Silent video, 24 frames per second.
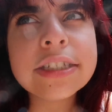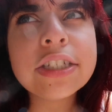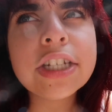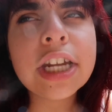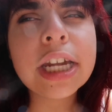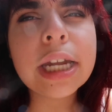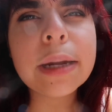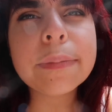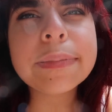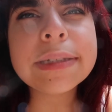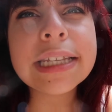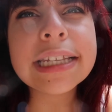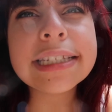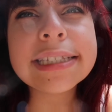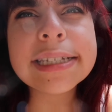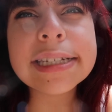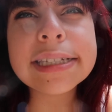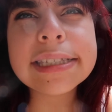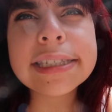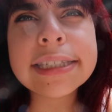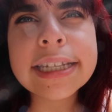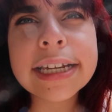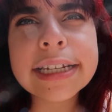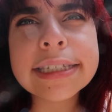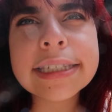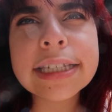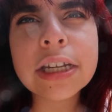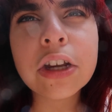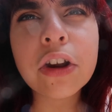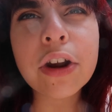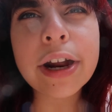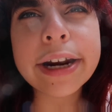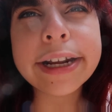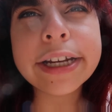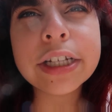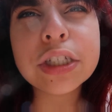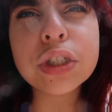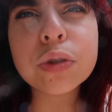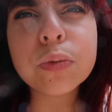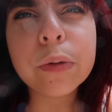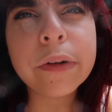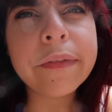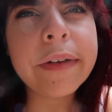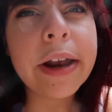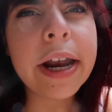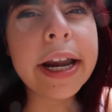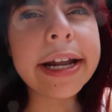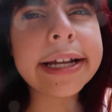So Jacob says it's 6 in Greenwich.
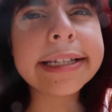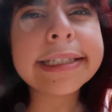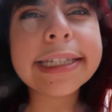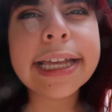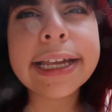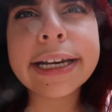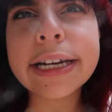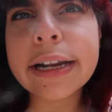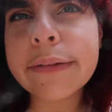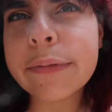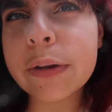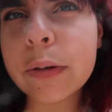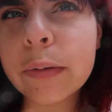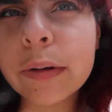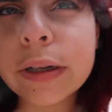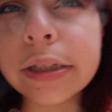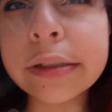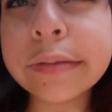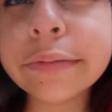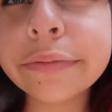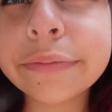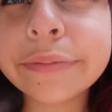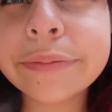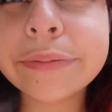We're very excited, everyone.